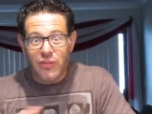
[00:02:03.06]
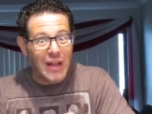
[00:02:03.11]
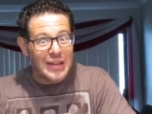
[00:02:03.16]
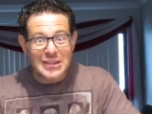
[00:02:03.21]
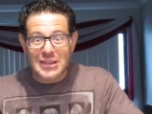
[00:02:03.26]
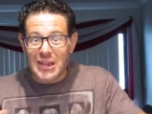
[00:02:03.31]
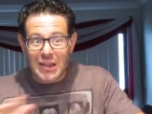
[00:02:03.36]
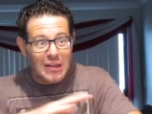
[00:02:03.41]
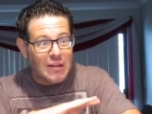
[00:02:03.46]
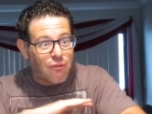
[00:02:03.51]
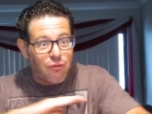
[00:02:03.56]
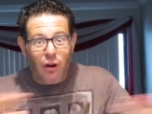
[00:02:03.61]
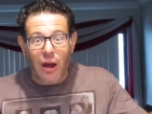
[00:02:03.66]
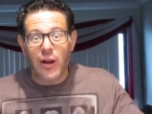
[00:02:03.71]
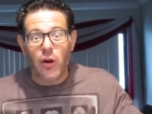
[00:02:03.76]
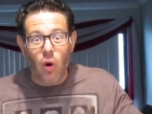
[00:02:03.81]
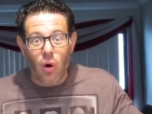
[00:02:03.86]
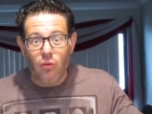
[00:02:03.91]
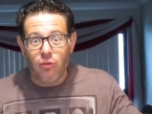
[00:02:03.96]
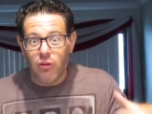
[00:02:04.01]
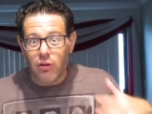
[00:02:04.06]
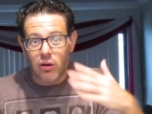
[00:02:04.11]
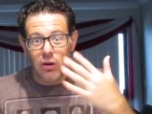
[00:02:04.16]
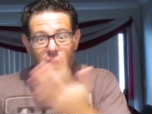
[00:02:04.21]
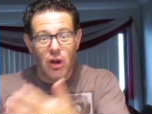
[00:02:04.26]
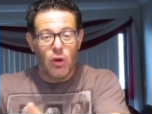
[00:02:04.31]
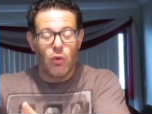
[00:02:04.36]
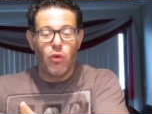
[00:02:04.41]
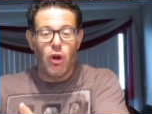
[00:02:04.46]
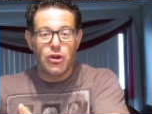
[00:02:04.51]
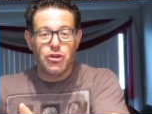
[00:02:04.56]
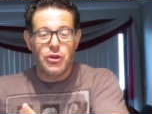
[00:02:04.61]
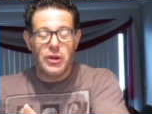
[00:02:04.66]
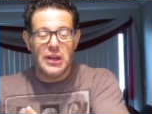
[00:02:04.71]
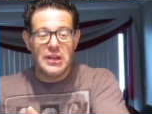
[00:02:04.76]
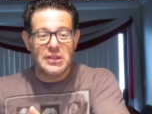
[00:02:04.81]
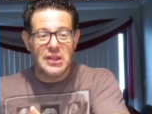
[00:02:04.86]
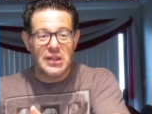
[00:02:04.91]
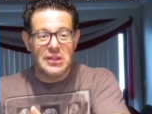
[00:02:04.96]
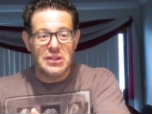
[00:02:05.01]
That's it. Fight over.
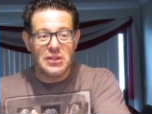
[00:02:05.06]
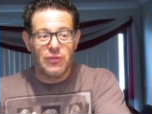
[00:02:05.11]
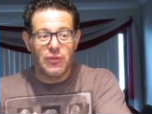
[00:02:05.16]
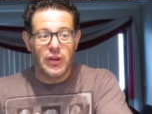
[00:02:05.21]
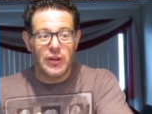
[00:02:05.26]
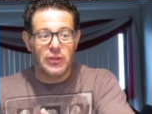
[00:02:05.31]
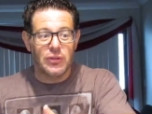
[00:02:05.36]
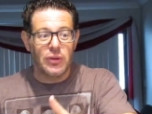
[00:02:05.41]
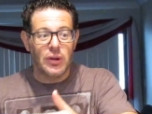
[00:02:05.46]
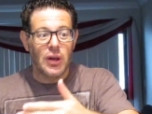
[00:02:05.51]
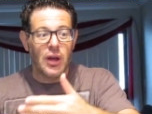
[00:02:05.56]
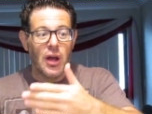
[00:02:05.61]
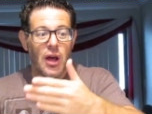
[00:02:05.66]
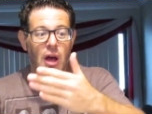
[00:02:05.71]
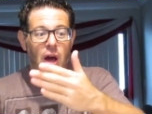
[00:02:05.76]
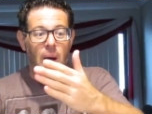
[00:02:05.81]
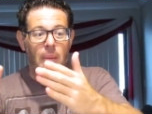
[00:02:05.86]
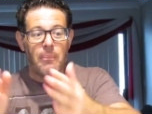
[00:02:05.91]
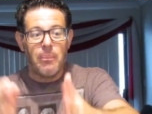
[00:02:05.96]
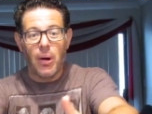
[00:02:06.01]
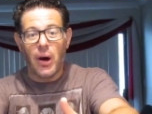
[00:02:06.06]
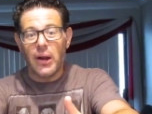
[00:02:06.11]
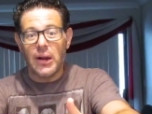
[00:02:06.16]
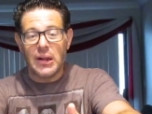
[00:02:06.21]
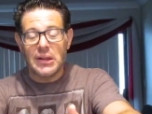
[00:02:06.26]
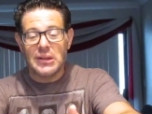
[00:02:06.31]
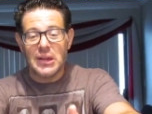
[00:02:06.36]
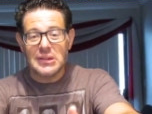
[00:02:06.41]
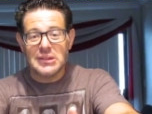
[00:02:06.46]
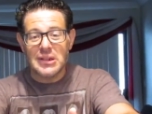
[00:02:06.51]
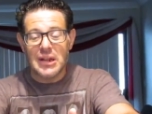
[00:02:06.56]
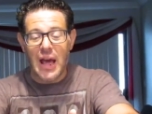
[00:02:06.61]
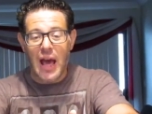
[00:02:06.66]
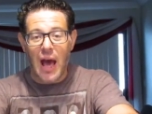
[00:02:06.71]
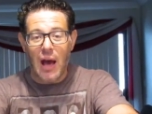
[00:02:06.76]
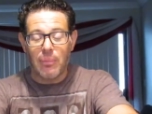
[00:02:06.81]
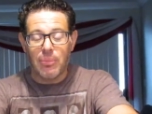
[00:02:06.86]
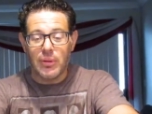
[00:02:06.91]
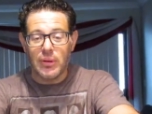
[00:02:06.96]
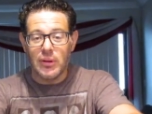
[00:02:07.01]
Rodriguez gets the victory. But it doesn't
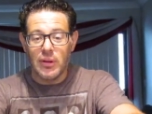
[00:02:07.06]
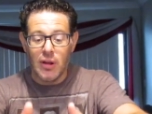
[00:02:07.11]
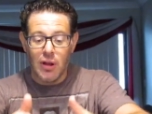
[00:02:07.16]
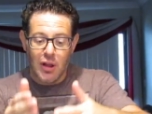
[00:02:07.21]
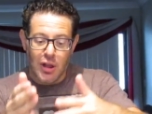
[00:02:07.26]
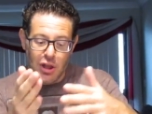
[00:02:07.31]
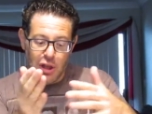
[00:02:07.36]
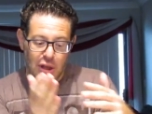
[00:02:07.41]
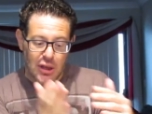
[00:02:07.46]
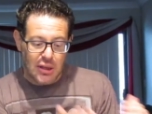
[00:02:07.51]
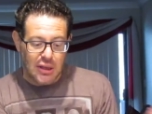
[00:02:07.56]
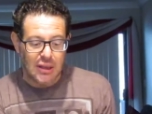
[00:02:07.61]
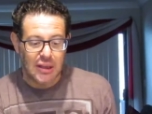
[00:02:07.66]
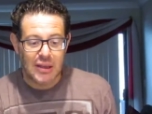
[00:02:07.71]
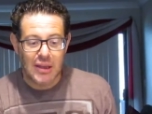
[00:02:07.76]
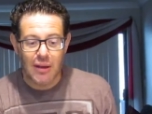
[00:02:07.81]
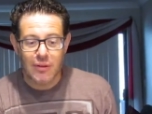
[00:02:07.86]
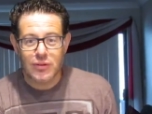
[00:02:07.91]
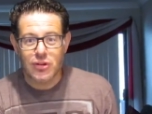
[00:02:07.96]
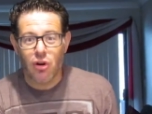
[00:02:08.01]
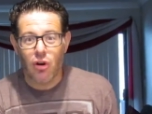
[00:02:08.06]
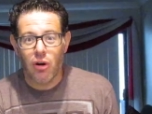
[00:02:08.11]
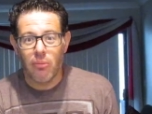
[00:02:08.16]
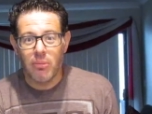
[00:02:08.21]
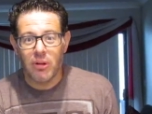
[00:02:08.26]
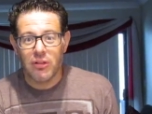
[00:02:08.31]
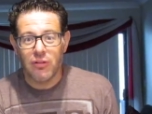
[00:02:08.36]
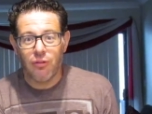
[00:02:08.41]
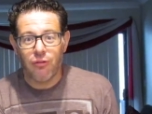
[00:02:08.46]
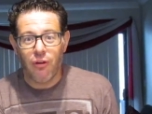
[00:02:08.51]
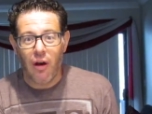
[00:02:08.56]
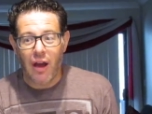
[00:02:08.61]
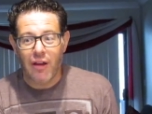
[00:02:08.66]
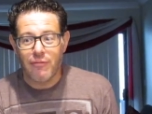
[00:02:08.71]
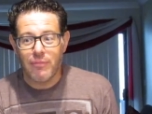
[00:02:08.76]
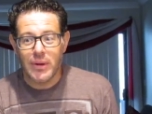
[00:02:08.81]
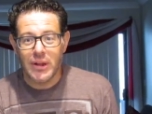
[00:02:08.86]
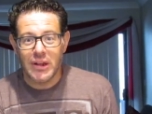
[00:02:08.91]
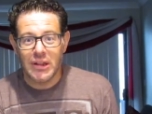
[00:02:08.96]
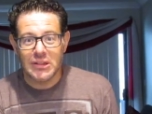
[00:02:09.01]
happen. He gives Herman 5
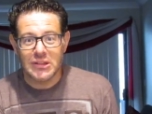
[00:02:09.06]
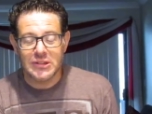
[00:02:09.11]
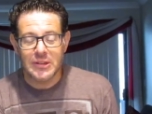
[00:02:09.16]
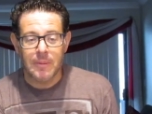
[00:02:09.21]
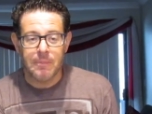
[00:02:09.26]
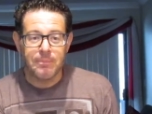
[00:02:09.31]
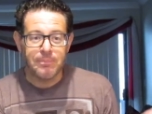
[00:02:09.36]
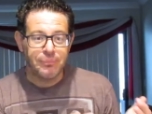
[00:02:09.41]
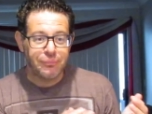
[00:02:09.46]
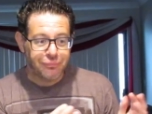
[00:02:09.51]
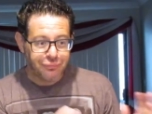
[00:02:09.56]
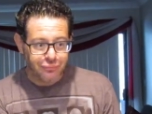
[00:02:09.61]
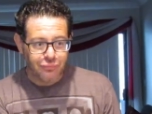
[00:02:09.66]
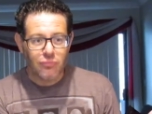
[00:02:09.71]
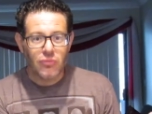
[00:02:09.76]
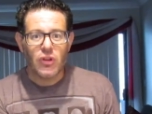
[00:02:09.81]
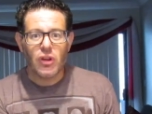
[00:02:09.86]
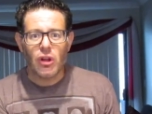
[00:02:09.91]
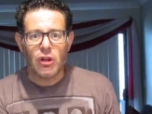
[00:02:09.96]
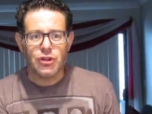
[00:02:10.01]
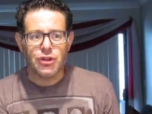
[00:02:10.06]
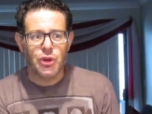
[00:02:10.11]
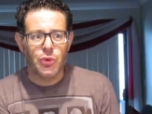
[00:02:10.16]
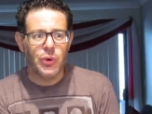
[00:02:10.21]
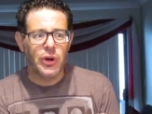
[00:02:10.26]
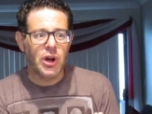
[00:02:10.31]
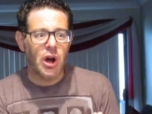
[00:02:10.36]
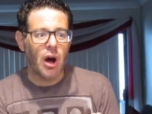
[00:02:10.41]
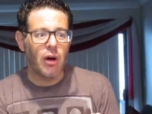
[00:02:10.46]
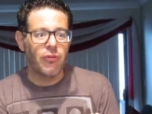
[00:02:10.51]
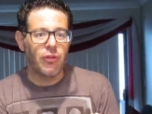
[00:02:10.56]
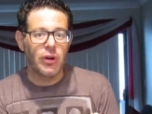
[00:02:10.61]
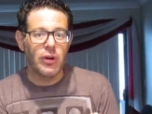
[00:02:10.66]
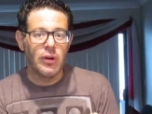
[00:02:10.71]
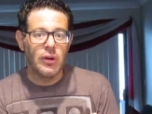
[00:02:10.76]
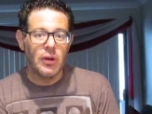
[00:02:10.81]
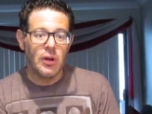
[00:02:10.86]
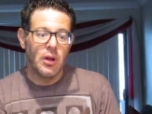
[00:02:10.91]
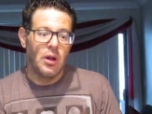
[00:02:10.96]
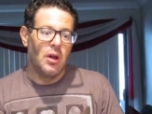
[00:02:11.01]
minutes to recover.
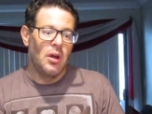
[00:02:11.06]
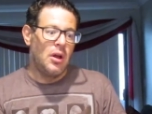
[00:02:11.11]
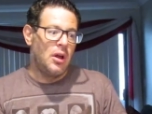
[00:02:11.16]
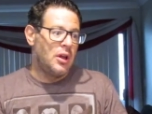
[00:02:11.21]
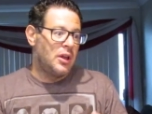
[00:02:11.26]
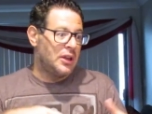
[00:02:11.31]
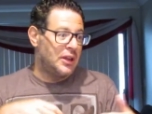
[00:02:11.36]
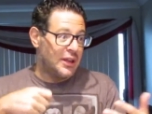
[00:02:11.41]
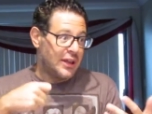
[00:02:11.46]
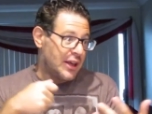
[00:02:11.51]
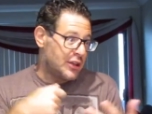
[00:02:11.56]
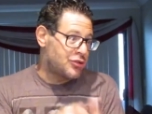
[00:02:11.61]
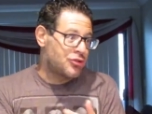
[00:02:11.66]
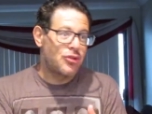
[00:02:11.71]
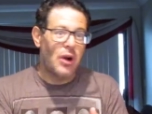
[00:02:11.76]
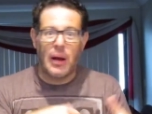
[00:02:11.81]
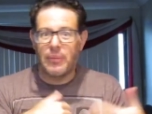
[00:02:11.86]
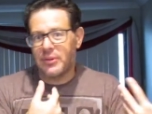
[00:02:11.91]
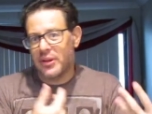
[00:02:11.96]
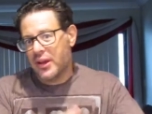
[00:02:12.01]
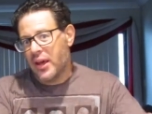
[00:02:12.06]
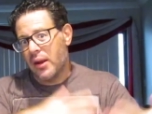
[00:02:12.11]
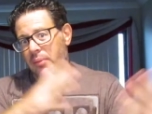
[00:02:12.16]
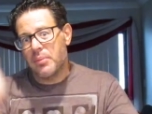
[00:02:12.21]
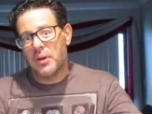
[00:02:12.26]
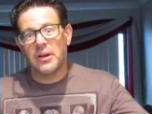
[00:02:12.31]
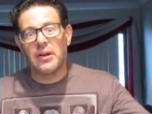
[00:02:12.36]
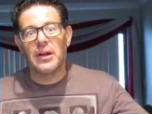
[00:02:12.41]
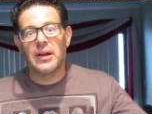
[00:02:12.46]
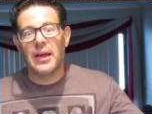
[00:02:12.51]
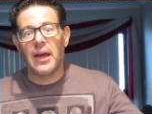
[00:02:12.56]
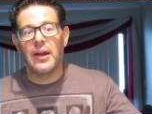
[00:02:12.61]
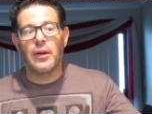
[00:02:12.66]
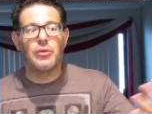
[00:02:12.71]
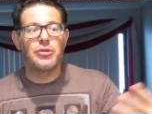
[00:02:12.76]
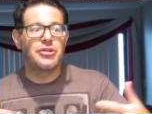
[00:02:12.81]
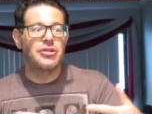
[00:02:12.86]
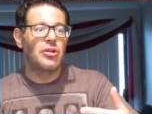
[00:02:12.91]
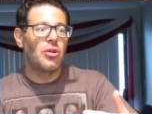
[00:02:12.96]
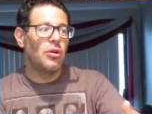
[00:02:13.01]
He gets dropped again, but again, it
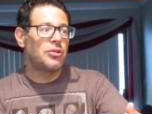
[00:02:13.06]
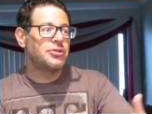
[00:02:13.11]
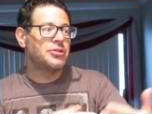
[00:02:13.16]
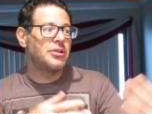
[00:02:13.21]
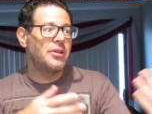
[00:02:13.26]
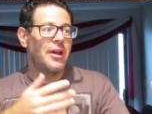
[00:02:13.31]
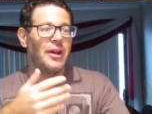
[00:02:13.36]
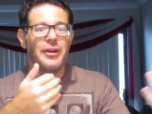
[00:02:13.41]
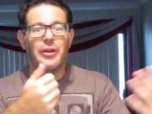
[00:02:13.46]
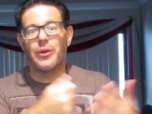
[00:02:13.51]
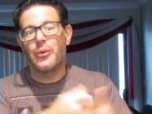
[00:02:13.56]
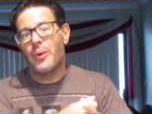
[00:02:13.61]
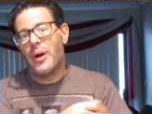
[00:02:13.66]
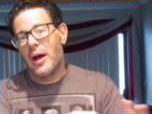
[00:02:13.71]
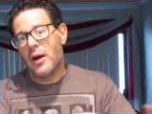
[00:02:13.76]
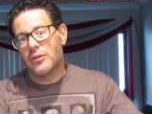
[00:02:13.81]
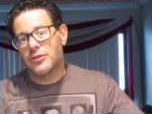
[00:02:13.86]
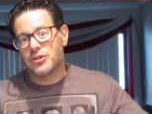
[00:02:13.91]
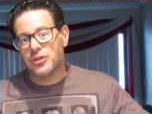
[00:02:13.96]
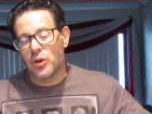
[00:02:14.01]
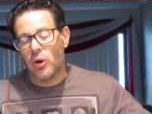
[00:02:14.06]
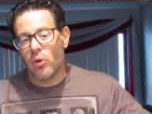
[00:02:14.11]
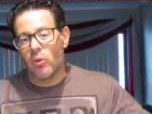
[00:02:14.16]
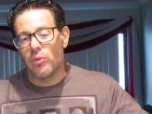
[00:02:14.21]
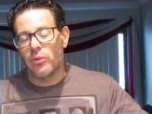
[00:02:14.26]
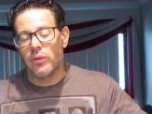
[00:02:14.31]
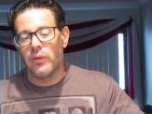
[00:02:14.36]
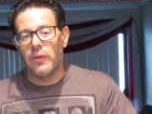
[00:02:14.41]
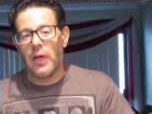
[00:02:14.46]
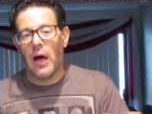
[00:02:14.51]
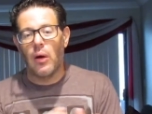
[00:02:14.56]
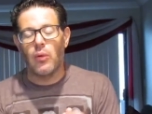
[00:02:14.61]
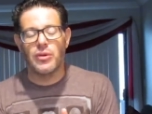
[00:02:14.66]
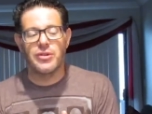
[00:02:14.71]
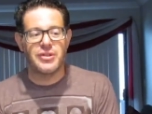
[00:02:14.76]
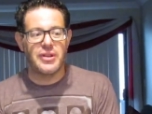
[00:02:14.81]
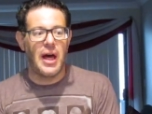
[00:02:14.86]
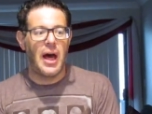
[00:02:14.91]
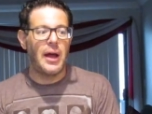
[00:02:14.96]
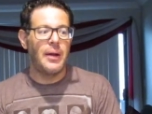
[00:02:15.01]
was closer to the end of the round, so that
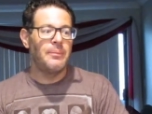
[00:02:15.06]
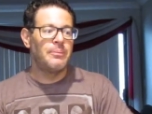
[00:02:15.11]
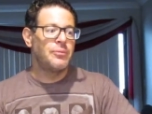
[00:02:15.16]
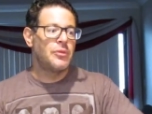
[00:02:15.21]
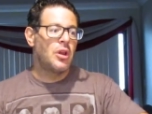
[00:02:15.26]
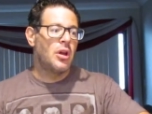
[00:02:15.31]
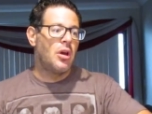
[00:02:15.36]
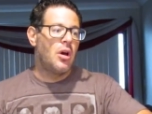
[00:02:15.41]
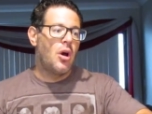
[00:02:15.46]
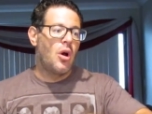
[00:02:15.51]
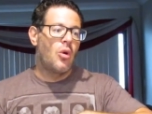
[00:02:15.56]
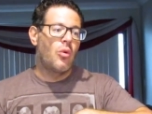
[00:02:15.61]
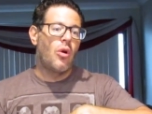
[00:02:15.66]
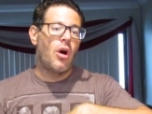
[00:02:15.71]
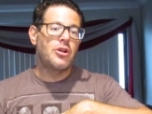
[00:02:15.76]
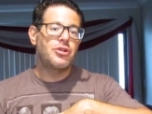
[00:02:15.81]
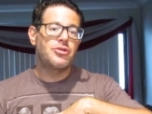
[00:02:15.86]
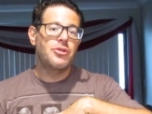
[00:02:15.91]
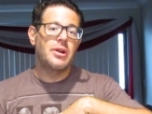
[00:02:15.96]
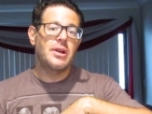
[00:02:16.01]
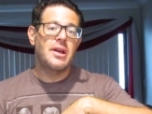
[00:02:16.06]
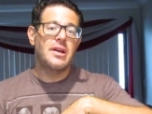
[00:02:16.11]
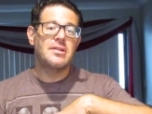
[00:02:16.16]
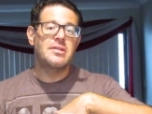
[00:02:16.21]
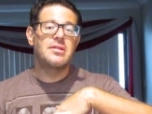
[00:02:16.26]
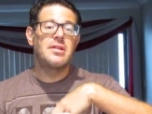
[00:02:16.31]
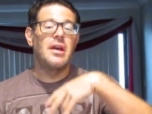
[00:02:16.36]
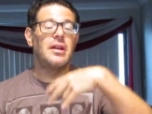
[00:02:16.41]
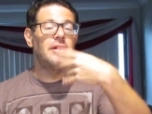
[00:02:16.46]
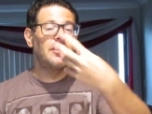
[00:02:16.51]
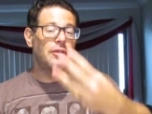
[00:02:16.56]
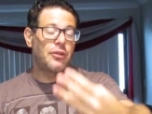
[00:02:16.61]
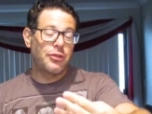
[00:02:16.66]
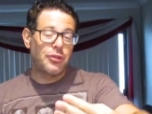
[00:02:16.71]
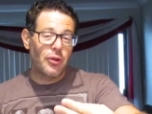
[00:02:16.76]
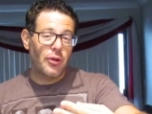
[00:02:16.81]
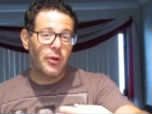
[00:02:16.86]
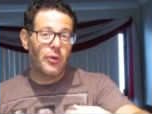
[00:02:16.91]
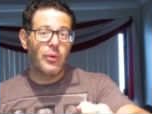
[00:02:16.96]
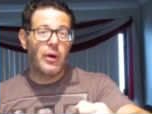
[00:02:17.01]
was that. Rodriguez then in the
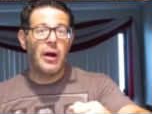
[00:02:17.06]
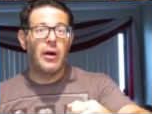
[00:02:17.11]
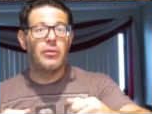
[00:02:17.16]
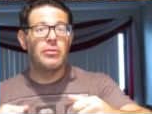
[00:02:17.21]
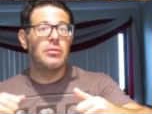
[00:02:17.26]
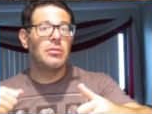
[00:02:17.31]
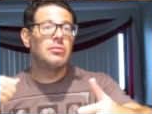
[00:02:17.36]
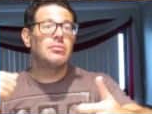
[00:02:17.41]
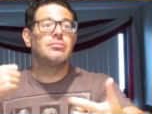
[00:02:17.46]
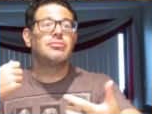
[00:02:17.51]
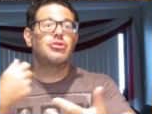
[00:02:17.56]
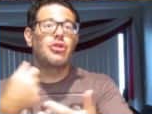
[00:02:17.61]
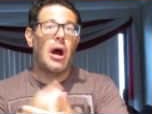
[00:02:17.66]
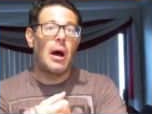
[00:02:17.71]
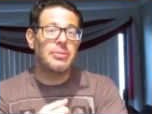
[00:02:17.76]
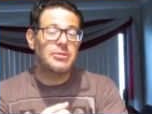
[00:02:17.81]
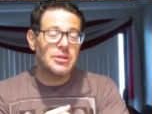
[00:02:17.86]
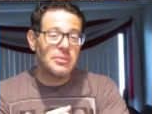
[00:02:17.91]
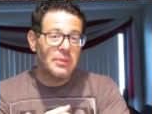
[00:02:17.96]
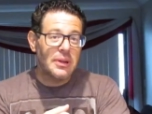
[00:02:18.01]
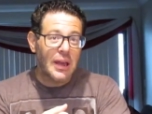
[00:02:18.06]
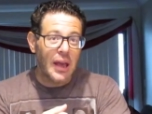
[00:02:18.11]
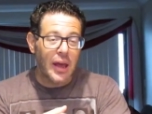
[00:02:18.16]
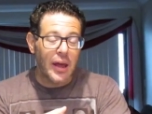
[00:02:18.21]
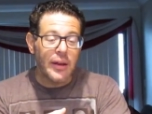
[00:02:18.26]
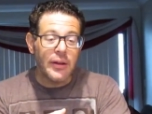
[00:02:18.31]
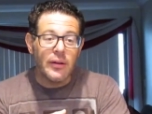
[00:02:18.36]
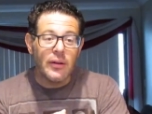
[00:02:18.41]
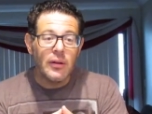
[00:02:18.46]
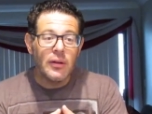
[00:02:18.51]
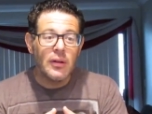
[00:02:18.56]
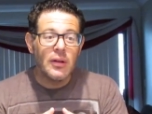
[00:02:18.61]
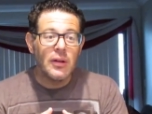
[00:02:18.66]
third round drops him again.